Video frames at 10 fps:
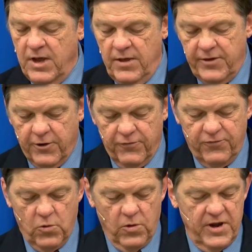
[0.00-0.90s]

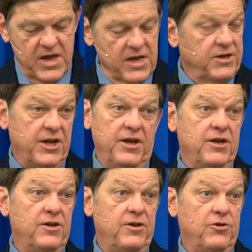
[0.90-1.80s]
Therefore, he
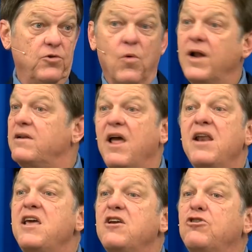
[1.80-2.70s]
intended to do what
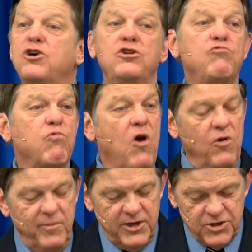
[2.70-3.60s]
any good
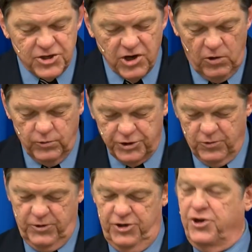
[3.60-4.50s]
Roman soldier
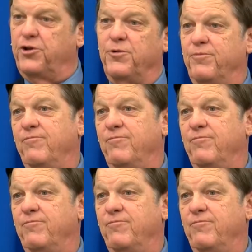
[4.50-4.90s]
would do: